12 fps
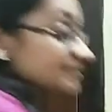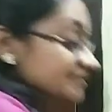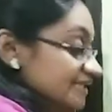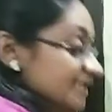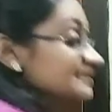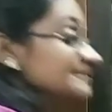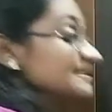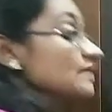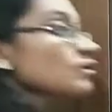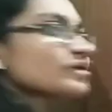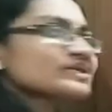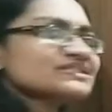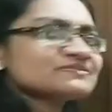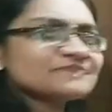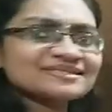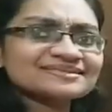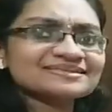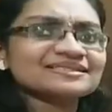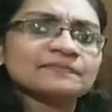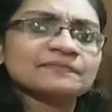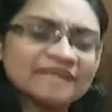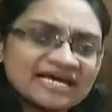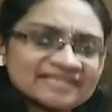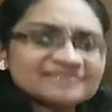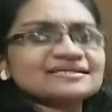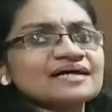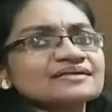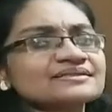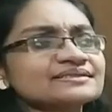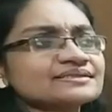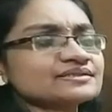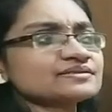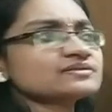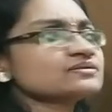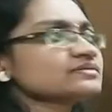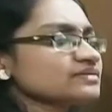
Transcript: celestial bodies means the planets are there